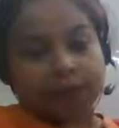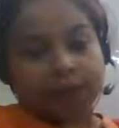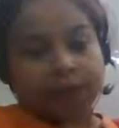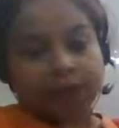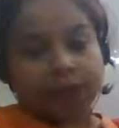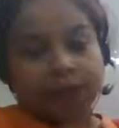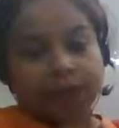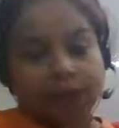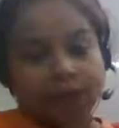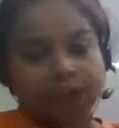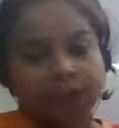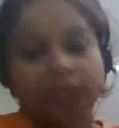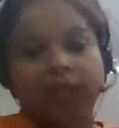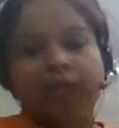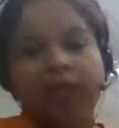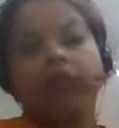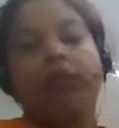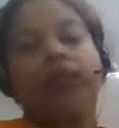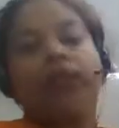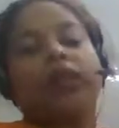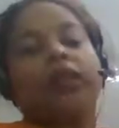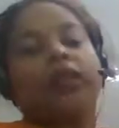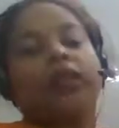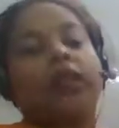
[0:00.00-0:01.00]
okay,
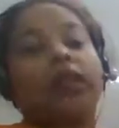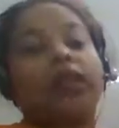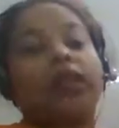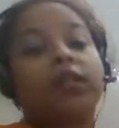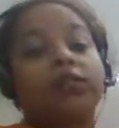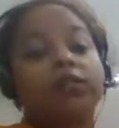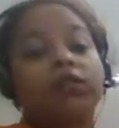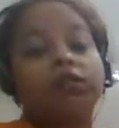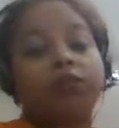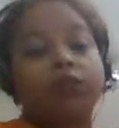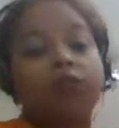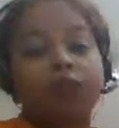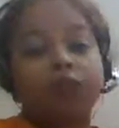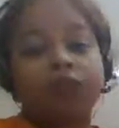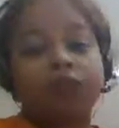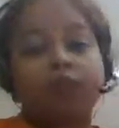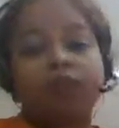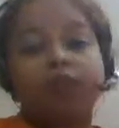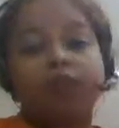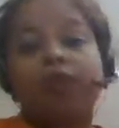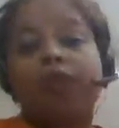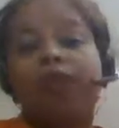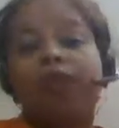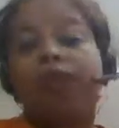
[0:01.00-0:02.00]
that you
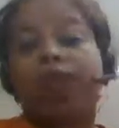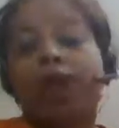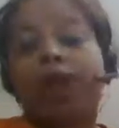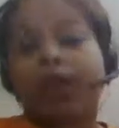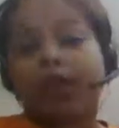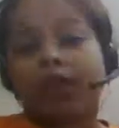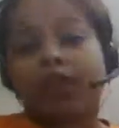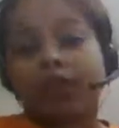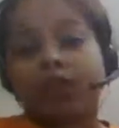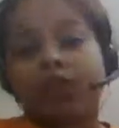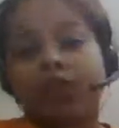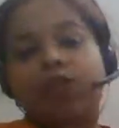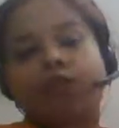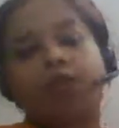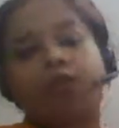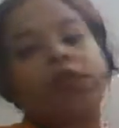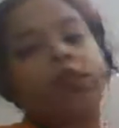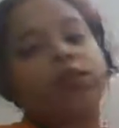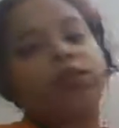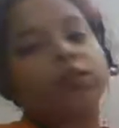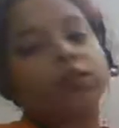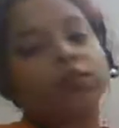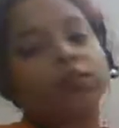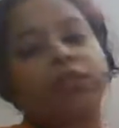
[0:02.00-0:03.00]
would like to
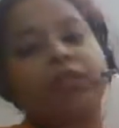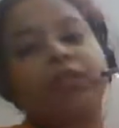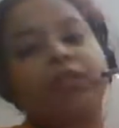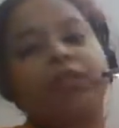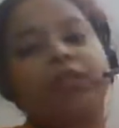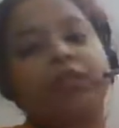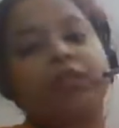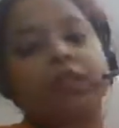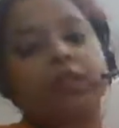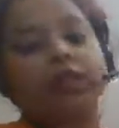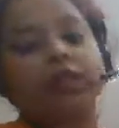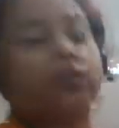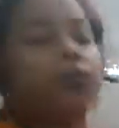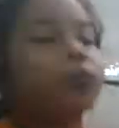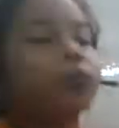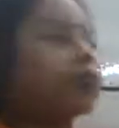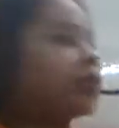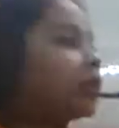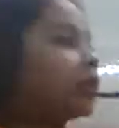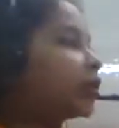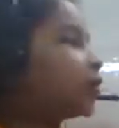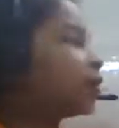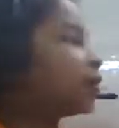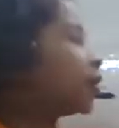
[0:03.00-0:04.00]
associate
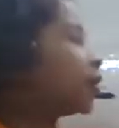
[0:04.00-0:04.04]
with